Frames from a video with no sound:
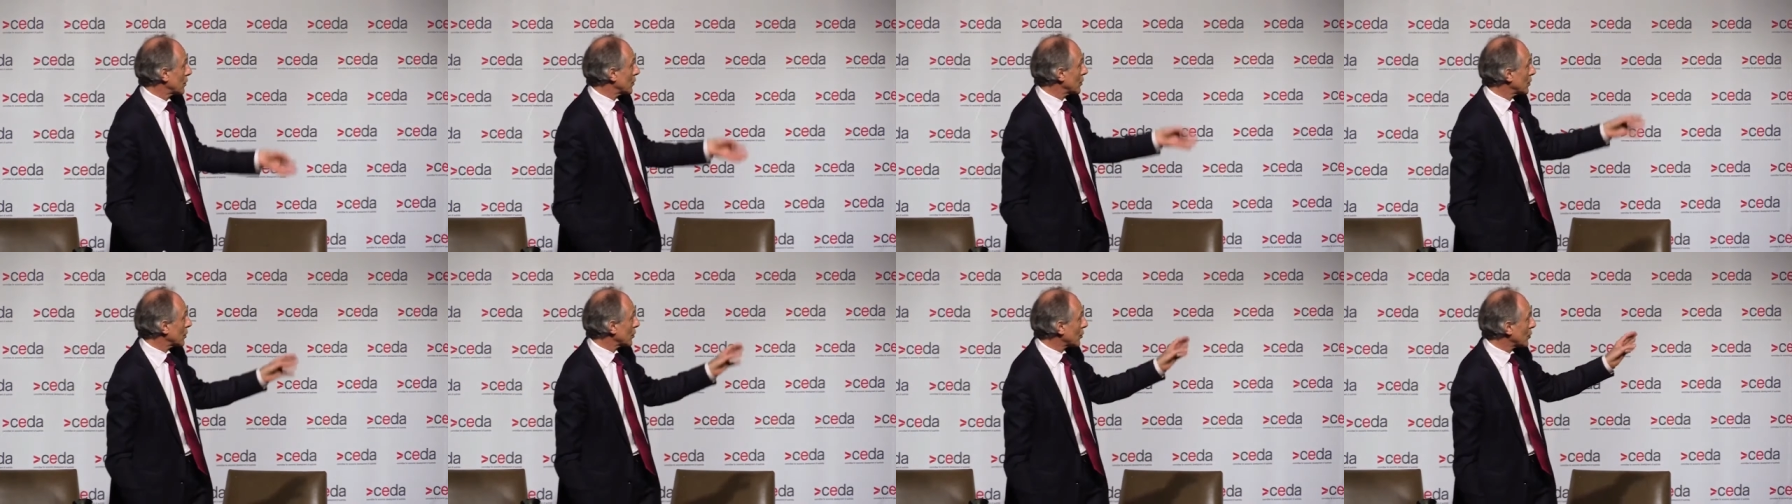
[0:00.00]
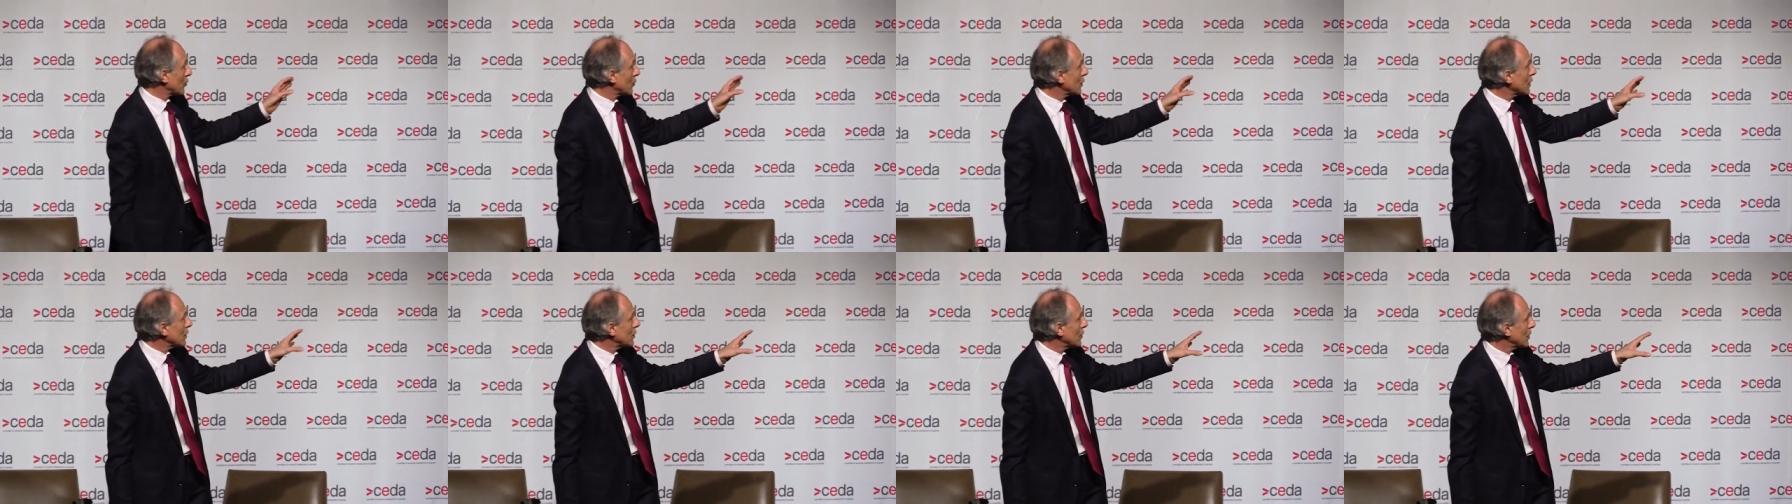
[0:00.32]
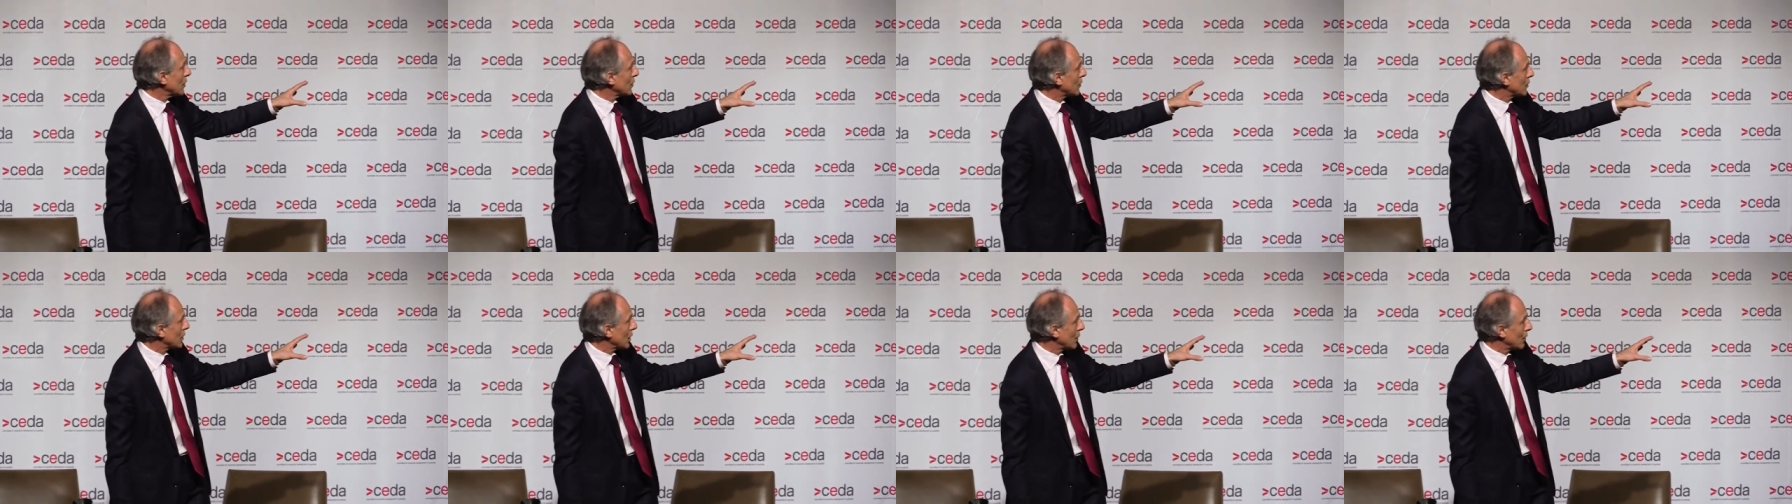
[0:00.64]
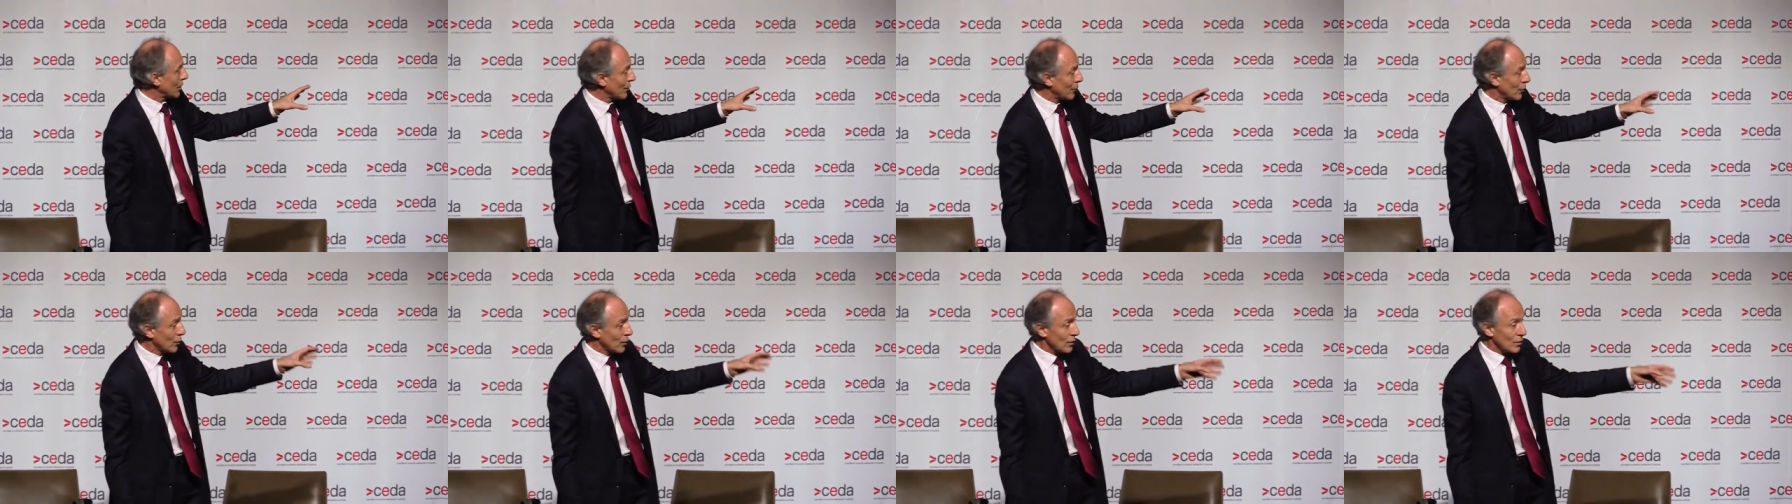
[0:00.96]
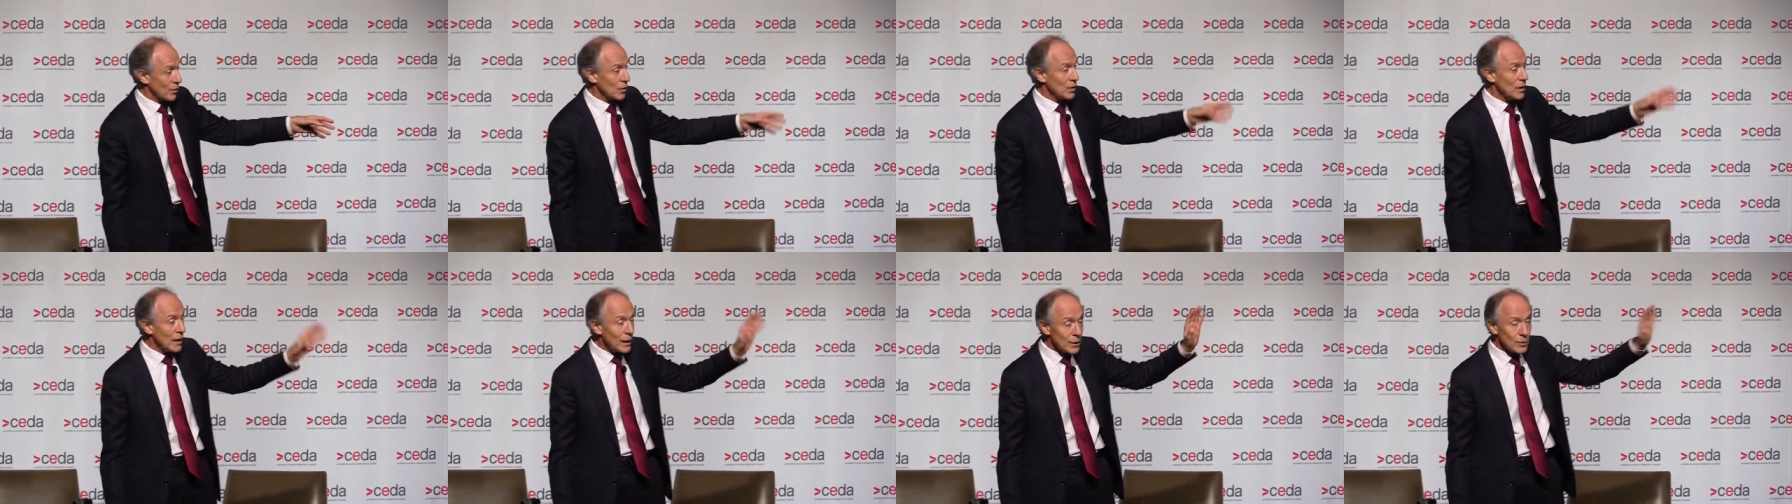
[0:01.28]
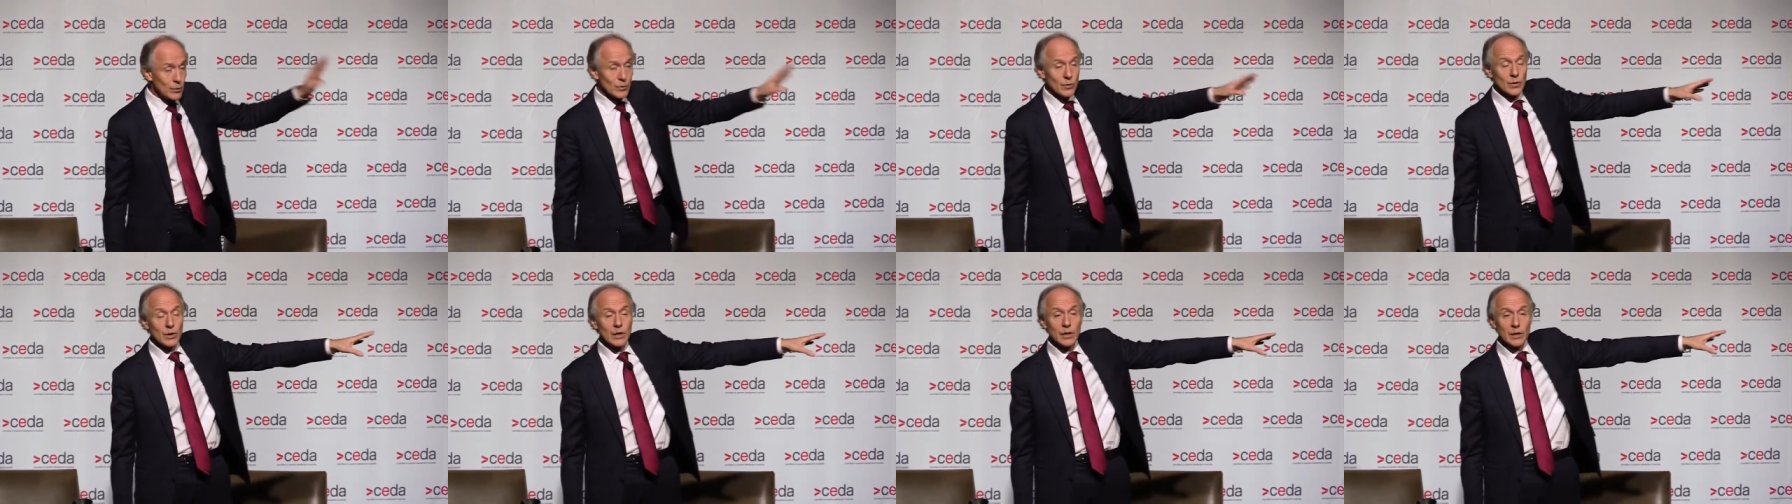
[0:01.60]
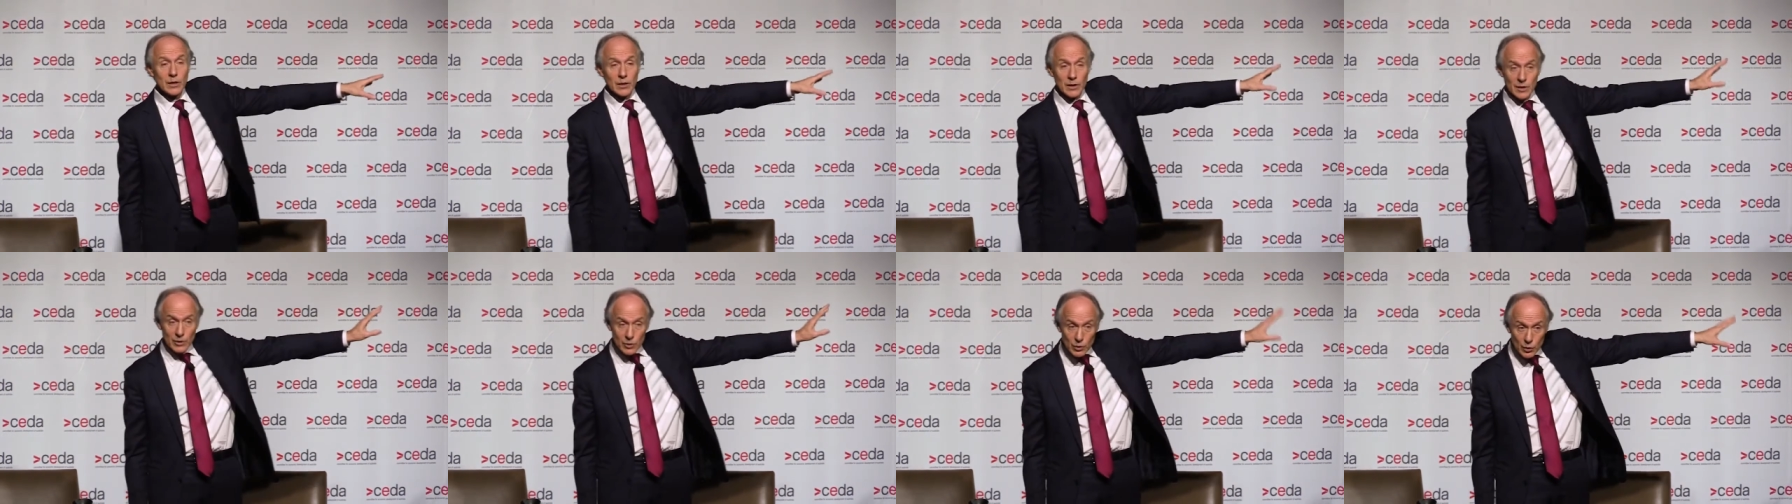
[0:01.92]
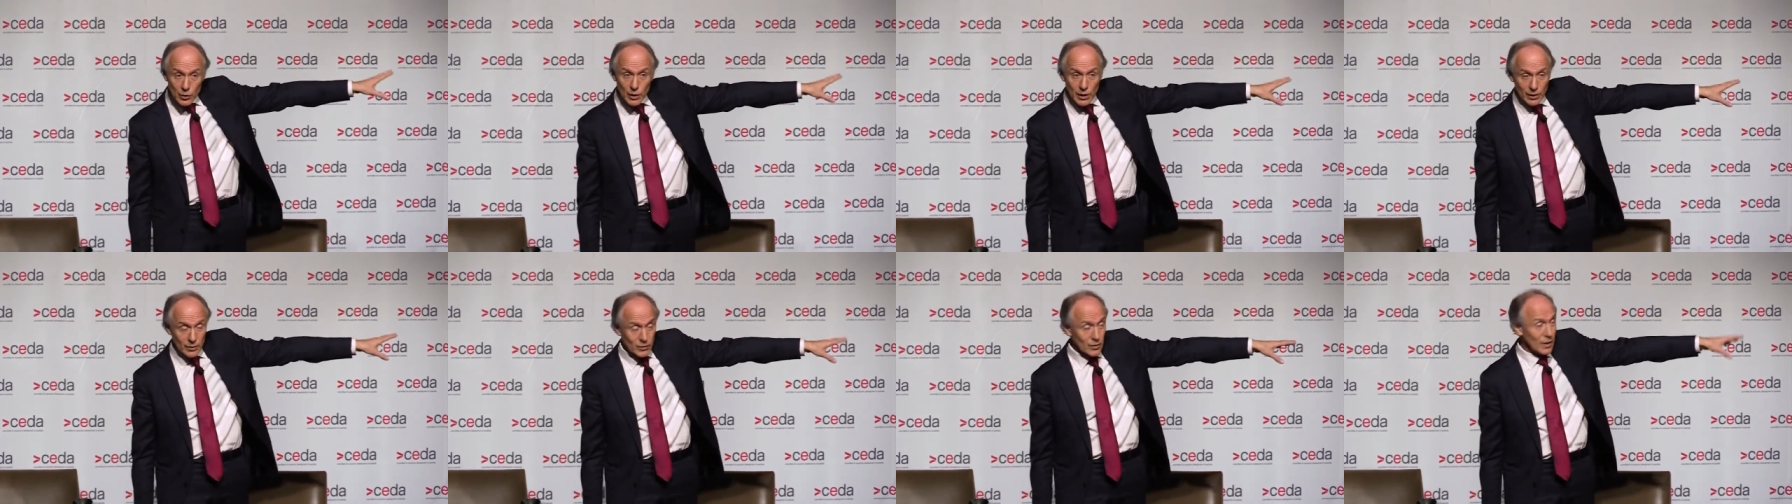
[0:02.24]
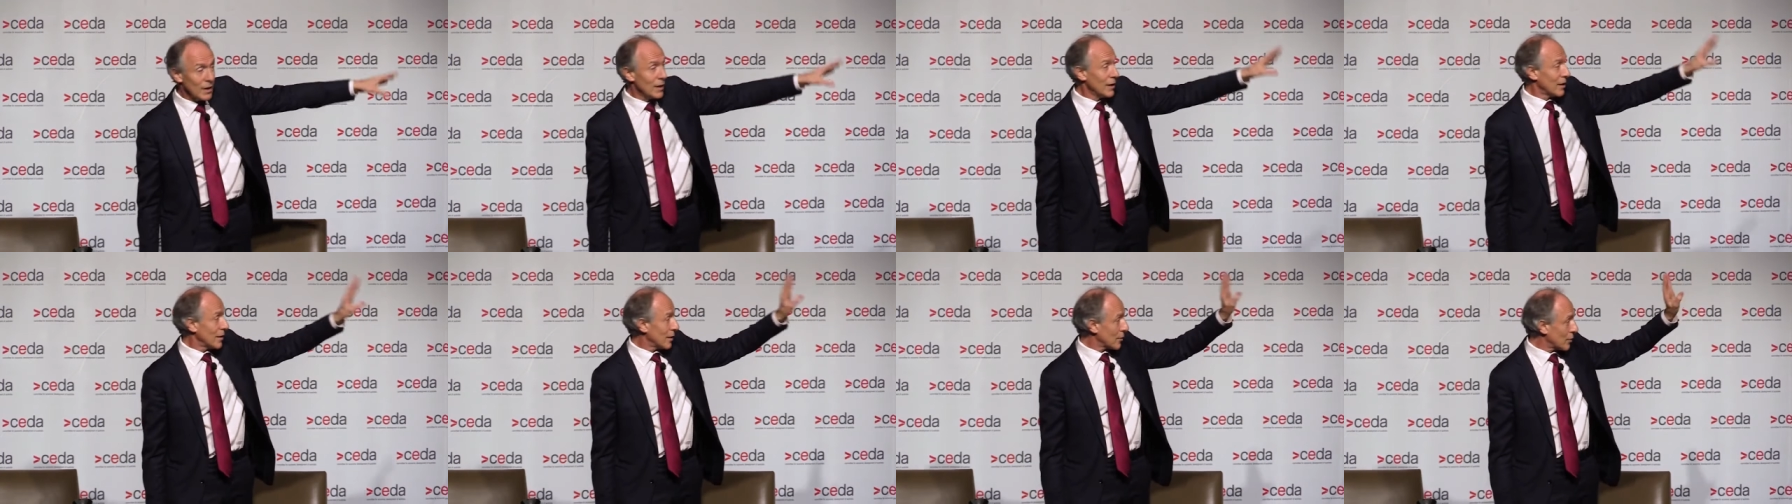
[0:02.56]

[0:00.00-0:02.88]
So we've got three things going for us. And now you're seeing it in trucks.